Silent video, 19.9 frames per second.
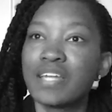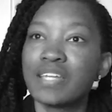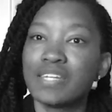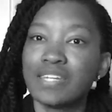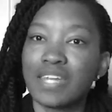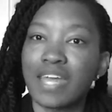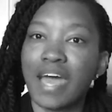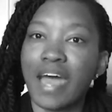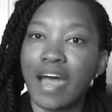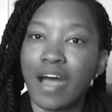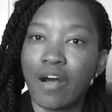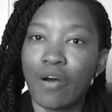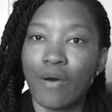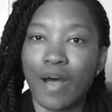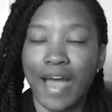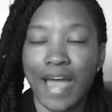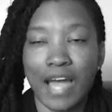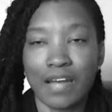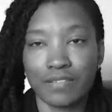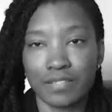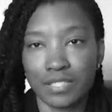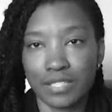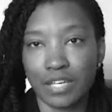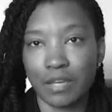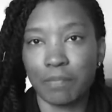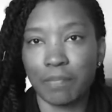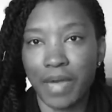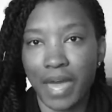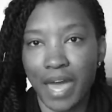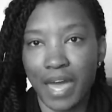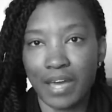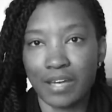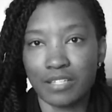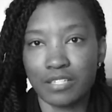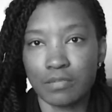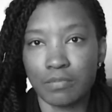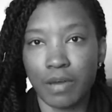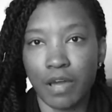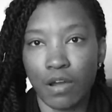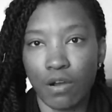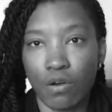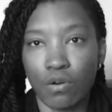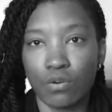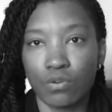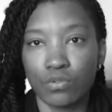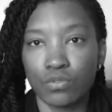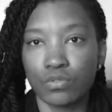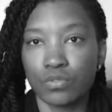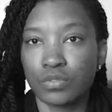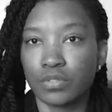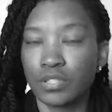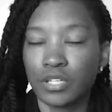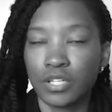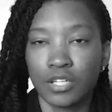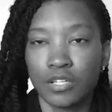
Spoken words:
Now I have to get past my own,